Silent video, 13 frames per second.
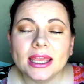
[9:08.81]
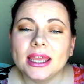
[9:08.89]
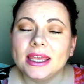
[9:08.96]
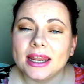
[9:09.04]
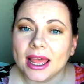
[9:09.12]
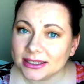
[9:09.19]

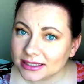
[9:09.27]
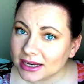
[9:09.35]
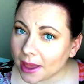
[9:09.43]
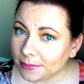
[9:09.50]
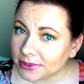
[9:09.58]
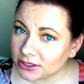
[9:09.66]
It hasn't
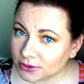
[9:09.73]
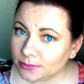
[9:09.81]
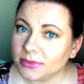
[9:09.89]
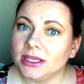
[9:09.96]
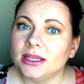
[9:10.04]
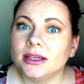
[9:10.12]
happened to
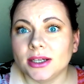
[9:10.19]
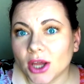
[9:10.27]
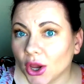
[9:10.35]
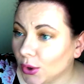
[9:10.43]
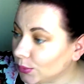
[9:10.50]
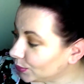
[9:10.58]
me,
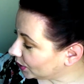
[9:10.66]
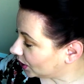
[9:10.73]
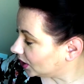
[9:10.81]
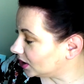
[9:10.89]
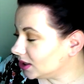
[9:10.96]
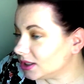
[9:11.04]
knock on
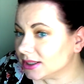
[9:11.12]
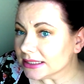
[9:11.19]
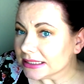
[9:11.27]
wood